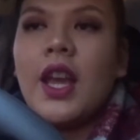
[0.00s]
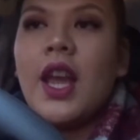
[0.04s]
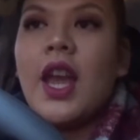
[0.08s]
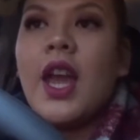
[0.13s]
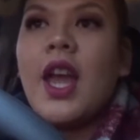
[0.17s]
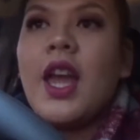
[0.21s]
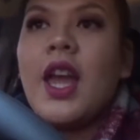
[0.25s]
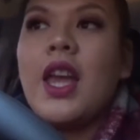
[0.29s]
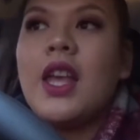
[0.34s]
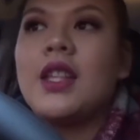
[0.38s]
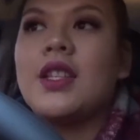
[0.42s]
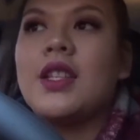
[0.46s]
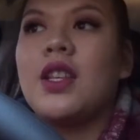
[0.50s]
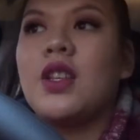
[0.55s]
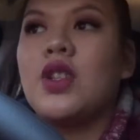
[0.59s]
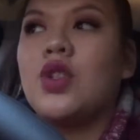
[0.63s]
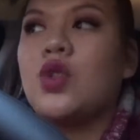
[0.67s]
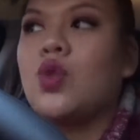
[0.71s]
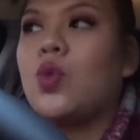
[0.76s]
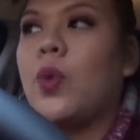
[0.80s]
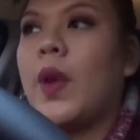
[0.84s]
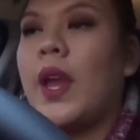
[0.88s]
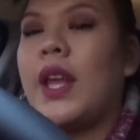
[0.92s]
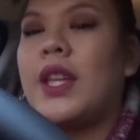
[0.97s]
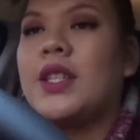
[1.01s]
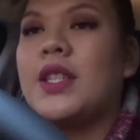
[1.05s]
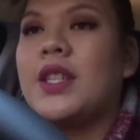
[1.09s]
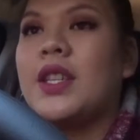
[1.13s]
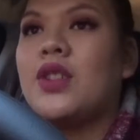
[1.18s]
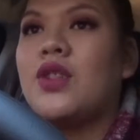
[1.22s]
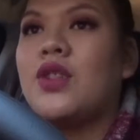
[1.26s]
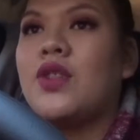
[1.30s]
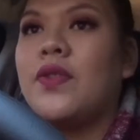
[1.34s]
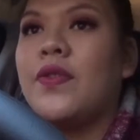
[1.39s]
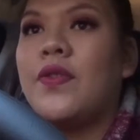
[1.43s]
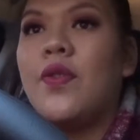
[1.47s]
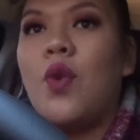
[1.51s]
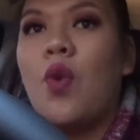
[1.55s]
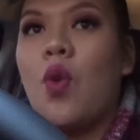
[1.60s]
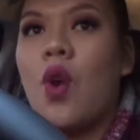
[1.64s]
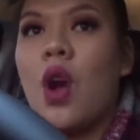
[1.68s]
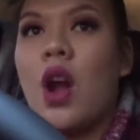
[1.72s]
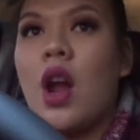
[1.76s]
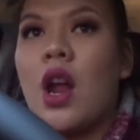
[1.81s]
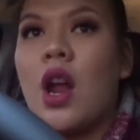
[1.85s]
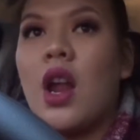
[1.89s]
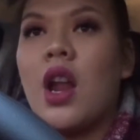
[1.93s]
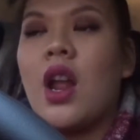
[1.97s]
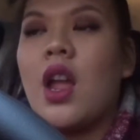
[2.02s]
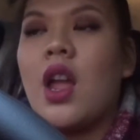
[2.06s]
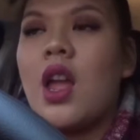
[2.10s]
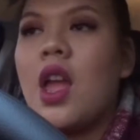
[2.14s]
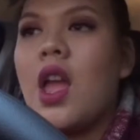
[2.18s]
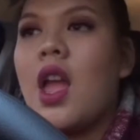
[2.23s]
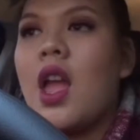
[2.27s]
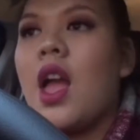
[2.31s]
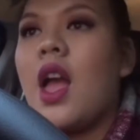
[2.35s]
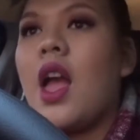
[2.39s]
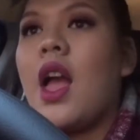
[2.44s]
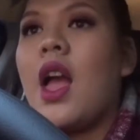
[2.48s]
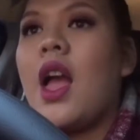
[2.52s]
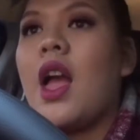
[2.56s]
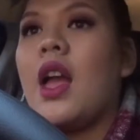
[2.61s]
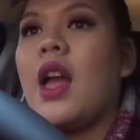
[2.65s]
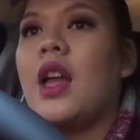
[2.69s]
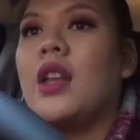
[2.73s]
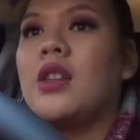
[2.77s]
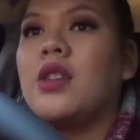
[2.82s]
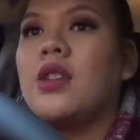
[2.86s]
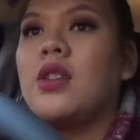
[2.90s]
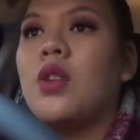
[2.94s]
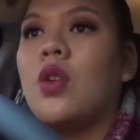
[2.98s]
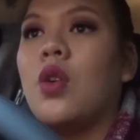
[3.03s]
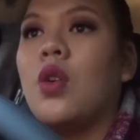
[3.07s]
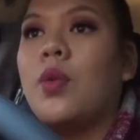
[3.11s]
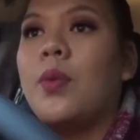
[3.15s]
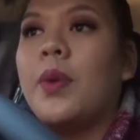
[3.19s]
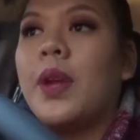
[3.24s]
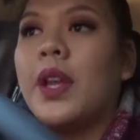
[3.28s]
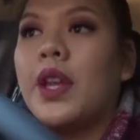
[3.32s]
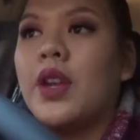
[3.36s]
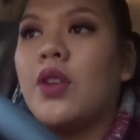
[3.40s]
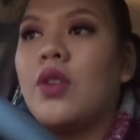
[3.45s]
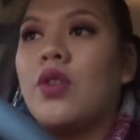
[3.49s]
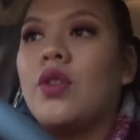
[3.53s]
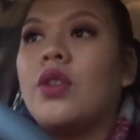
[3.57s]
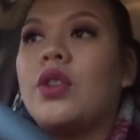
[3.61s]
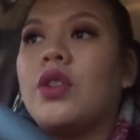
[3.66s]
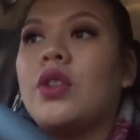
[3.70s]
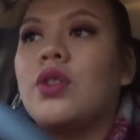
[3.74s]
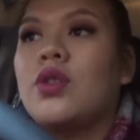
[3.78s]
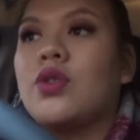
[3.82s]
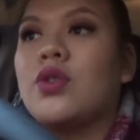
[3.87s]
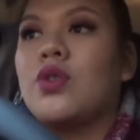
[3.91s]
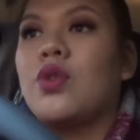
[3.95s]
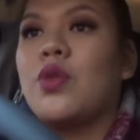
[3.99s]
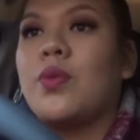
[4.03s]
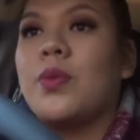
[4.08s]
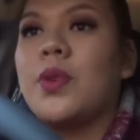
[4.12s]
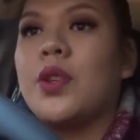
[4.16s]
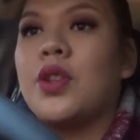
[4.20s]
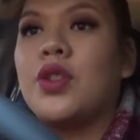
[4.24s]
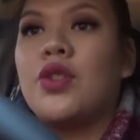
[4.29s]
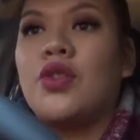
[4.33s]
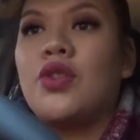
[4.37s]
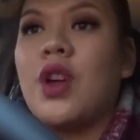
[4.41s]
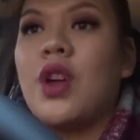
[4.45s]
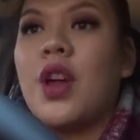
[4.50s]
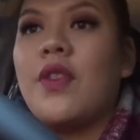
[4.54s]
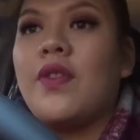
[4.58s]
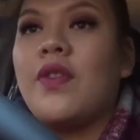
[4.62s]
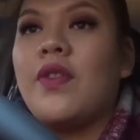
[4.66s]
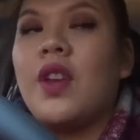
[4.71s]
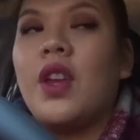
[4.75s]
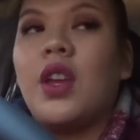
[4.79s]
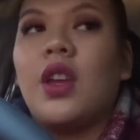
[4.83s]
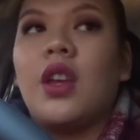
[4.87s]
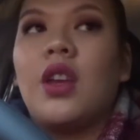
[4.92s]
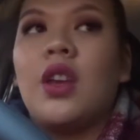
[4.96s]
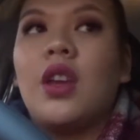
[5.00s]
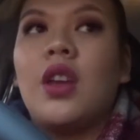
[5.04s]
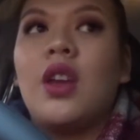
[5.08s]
It is 20 to 4 and oh my god, there's so much traffic.